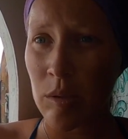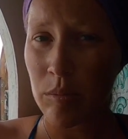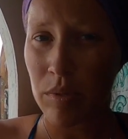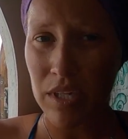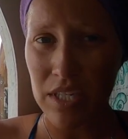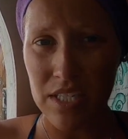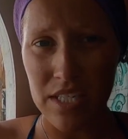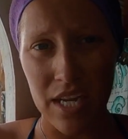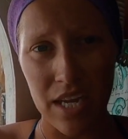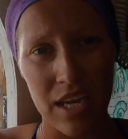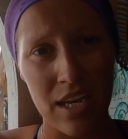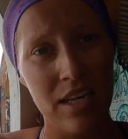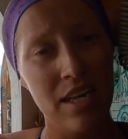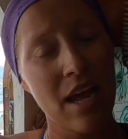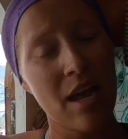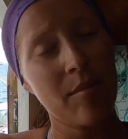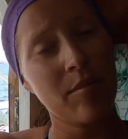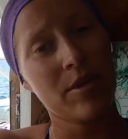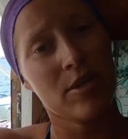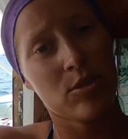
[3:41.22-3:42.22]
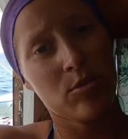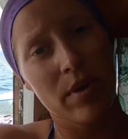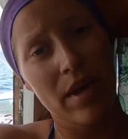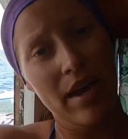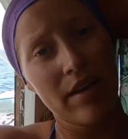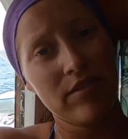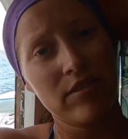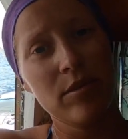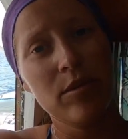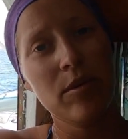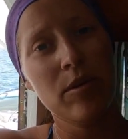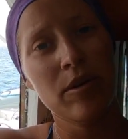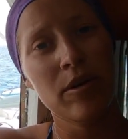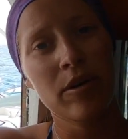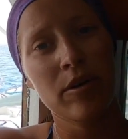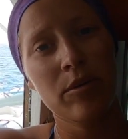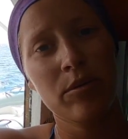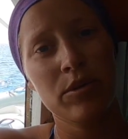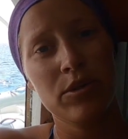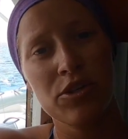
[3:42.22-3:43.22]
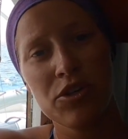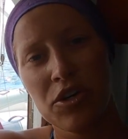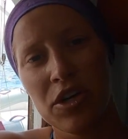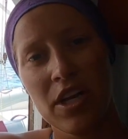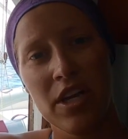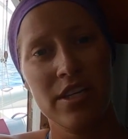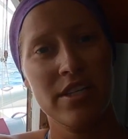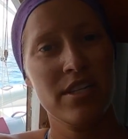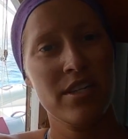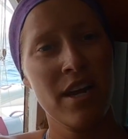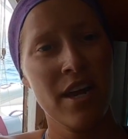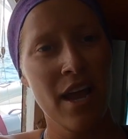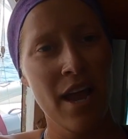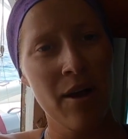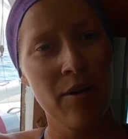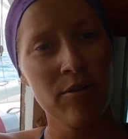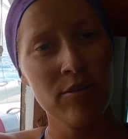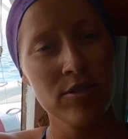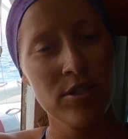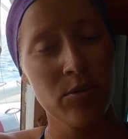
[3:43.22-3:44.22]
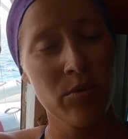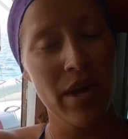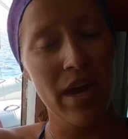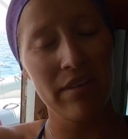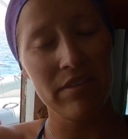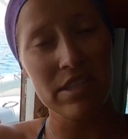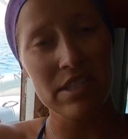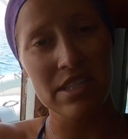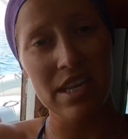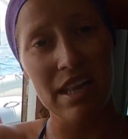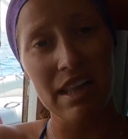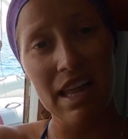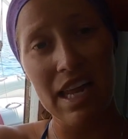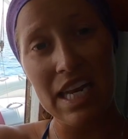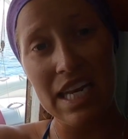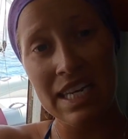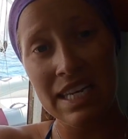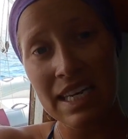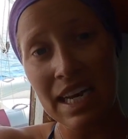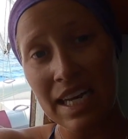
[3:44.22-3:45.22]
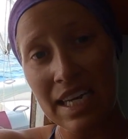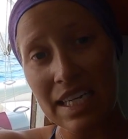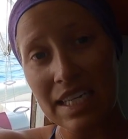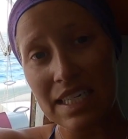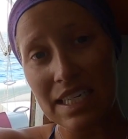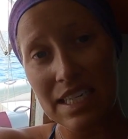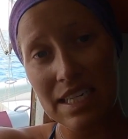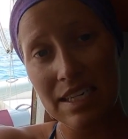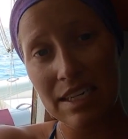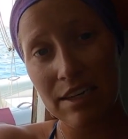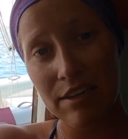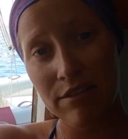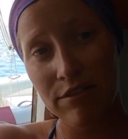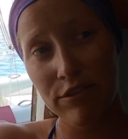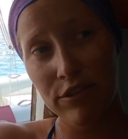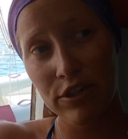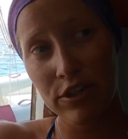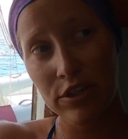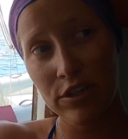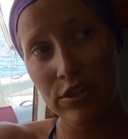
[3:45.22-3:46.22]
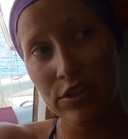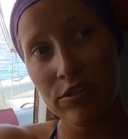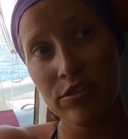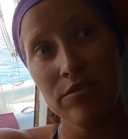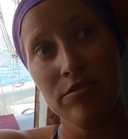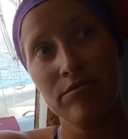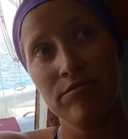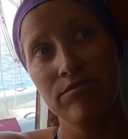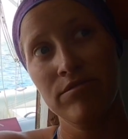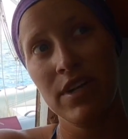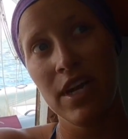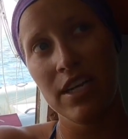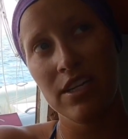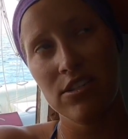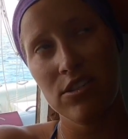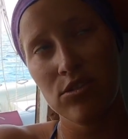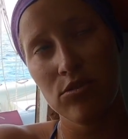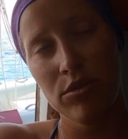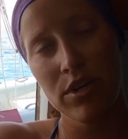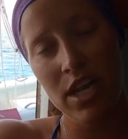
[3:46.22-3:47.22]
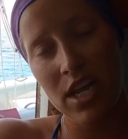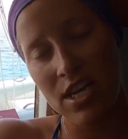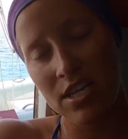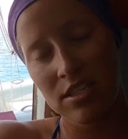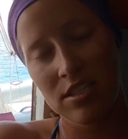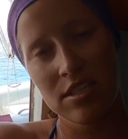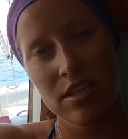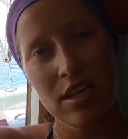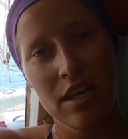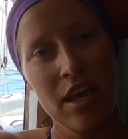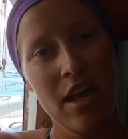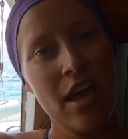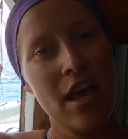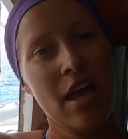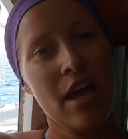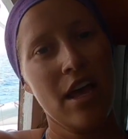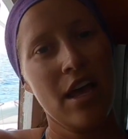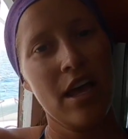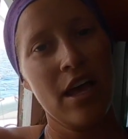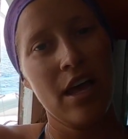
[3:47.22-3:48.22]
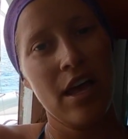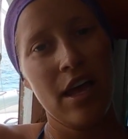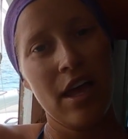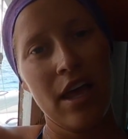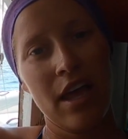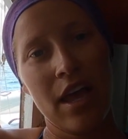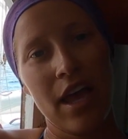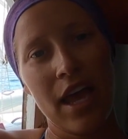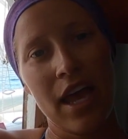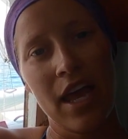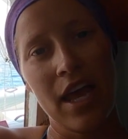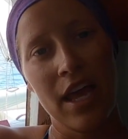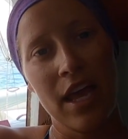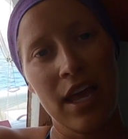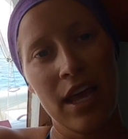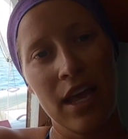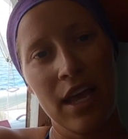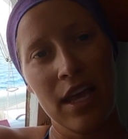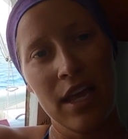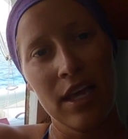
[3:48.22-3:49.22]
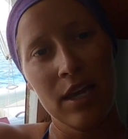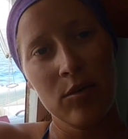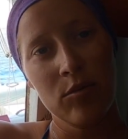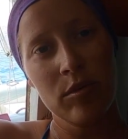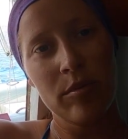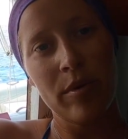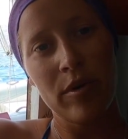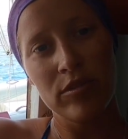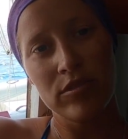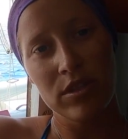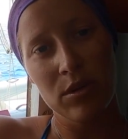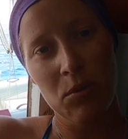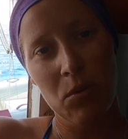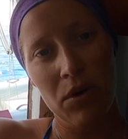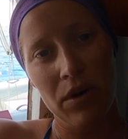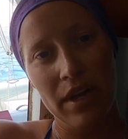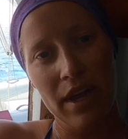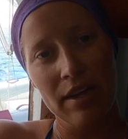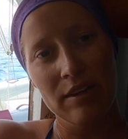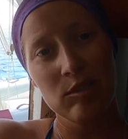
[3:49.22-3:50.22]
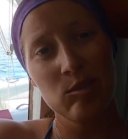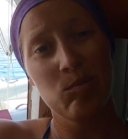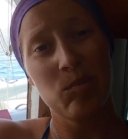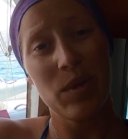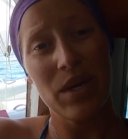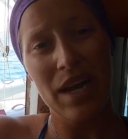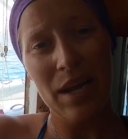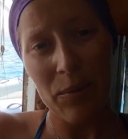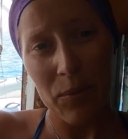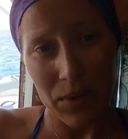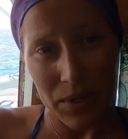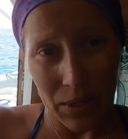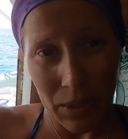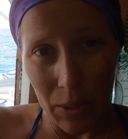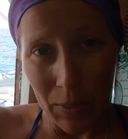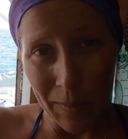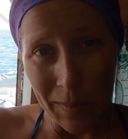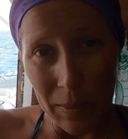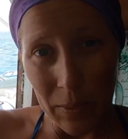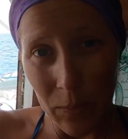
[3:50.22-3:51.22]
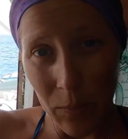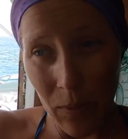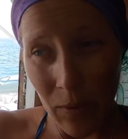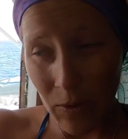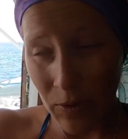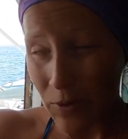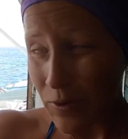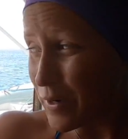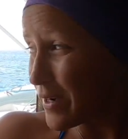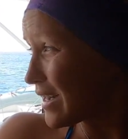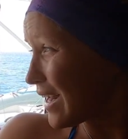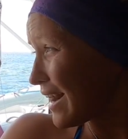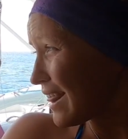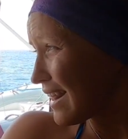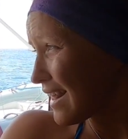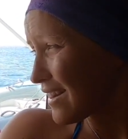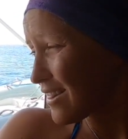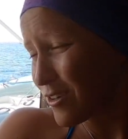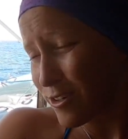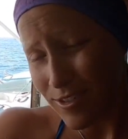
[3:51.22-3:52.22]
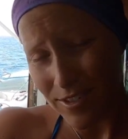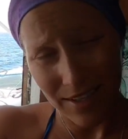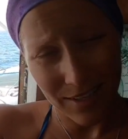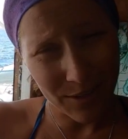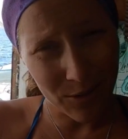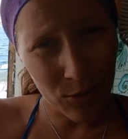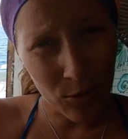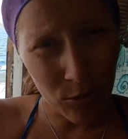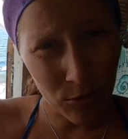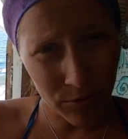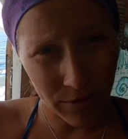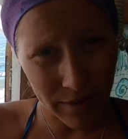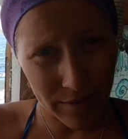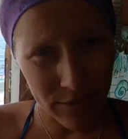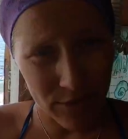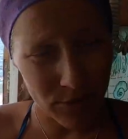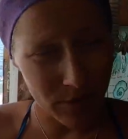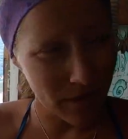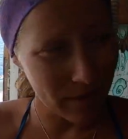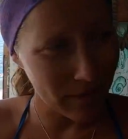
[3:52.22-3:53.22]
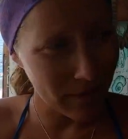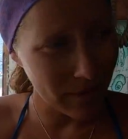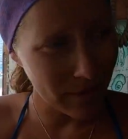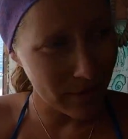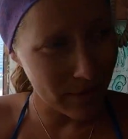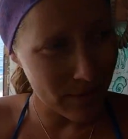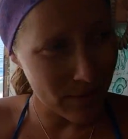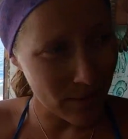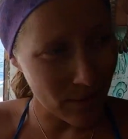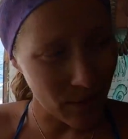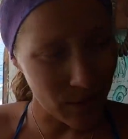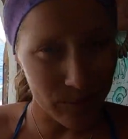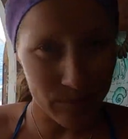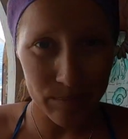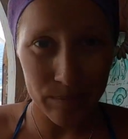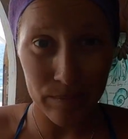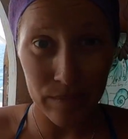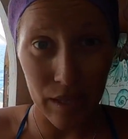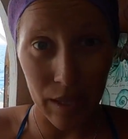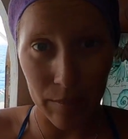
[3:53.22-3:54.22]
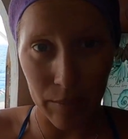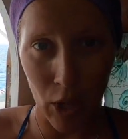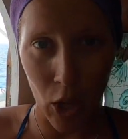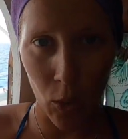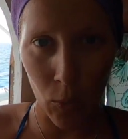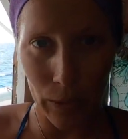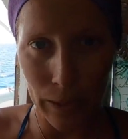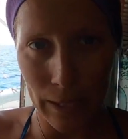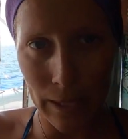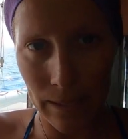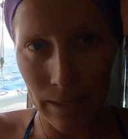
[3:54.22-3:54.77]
Billy's taking a nap because we're turning into night owls and we have to sail at night for the next 3 days. And we both did workouts, but I want to go in the water, and I think there's like cool reefs around here, so I'm going